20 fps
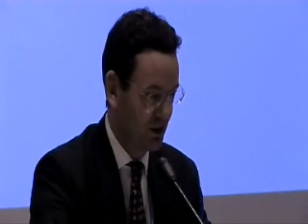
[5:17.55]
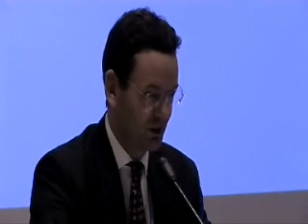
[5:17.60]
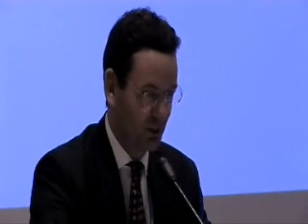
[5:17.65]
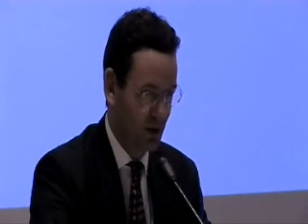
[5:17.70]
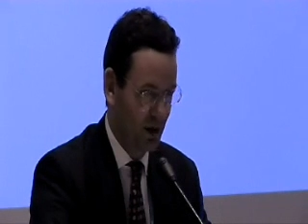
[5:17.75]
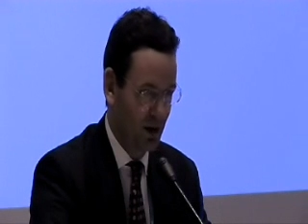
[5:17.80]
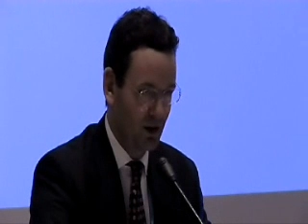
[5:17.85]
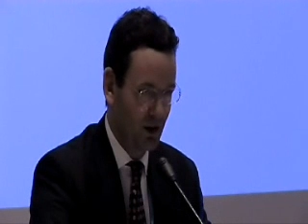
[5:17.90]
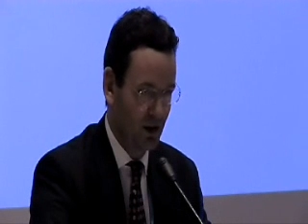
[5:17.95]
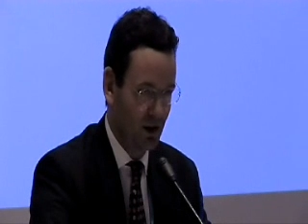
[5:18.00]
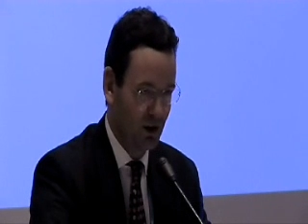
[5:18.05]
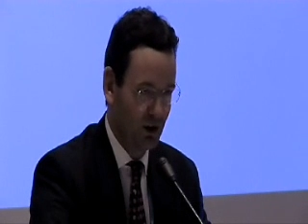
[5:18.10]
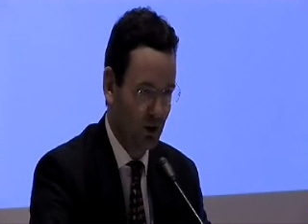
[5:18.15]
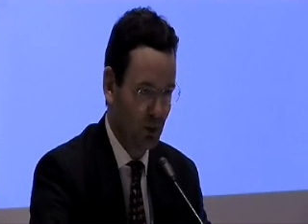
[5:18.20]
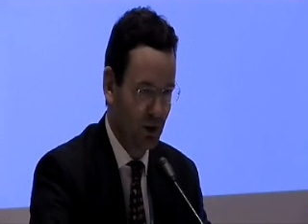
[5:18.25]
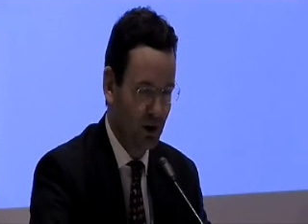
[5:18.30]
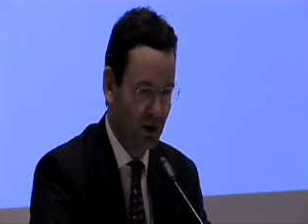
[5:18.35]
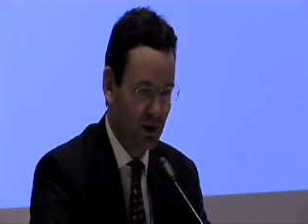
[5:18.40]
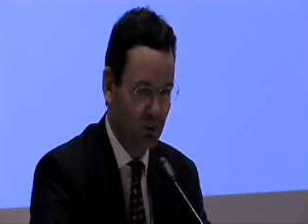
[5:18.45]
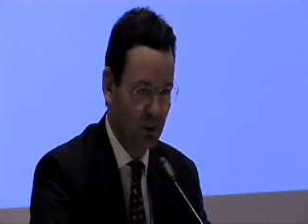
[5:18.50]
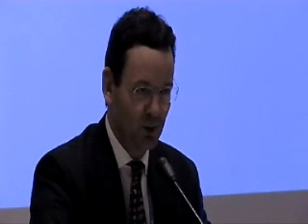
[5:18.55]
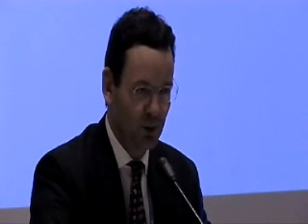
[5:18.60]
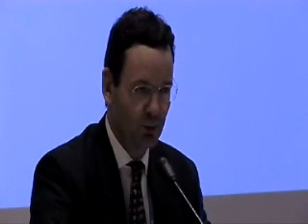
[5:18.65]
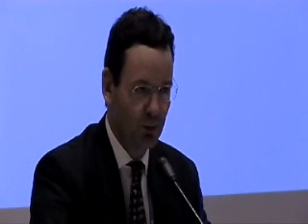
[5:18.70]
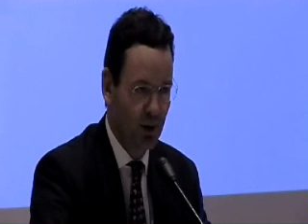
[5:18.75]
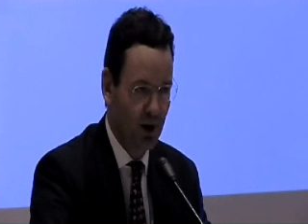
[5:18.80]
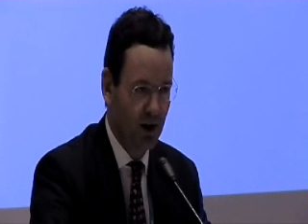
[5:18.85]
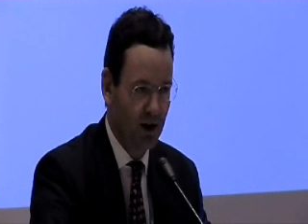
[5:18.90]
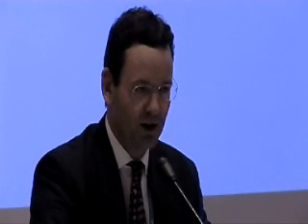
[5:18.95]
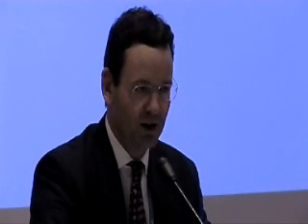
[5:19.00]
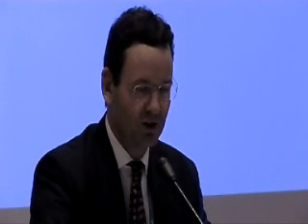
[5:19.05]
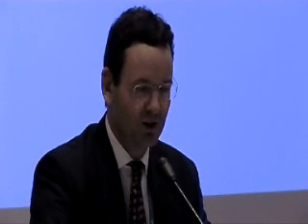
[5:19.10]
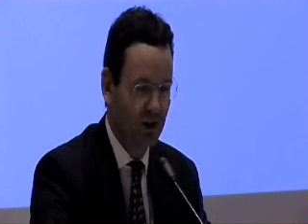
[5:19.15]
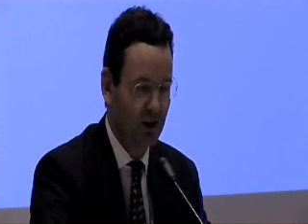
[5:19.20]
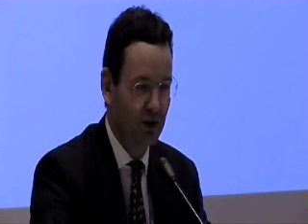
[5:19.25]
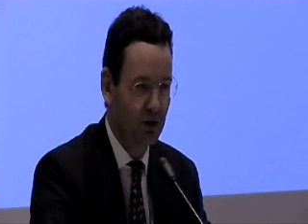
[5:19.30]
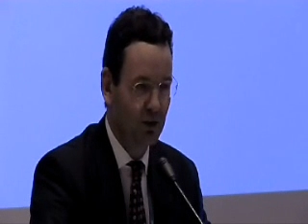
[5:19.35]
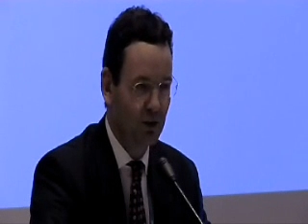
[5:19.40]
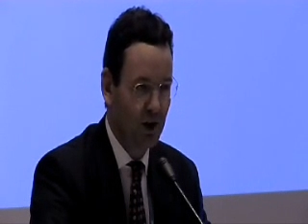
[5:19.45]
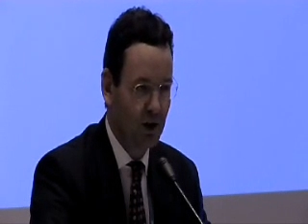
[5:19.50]
I spent last week in Mumbai, and it's
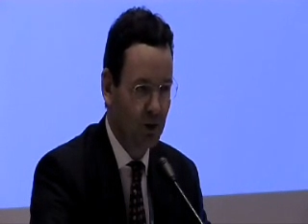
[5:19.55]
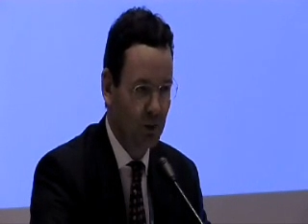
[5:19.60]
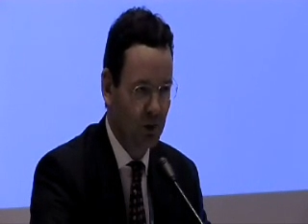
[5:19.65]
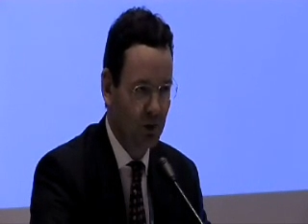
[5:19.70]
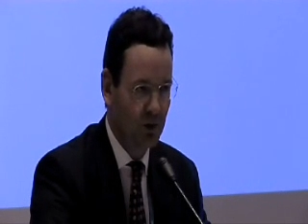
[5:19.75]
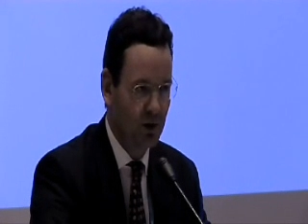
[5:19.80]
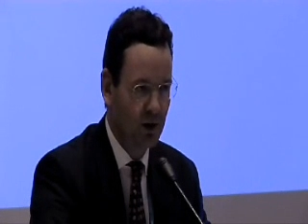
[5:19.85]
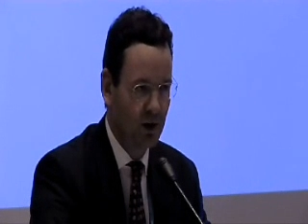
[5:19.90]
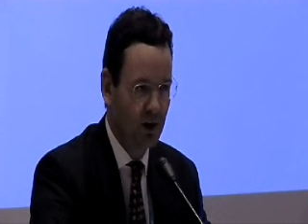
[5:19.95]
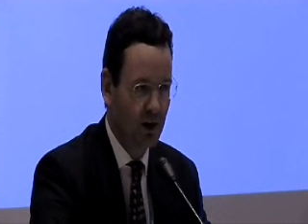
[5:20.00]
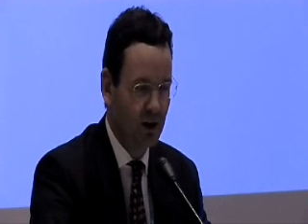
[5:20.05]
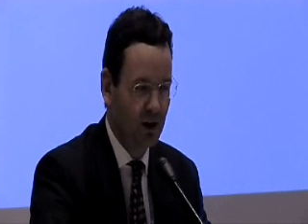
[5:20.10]
incredible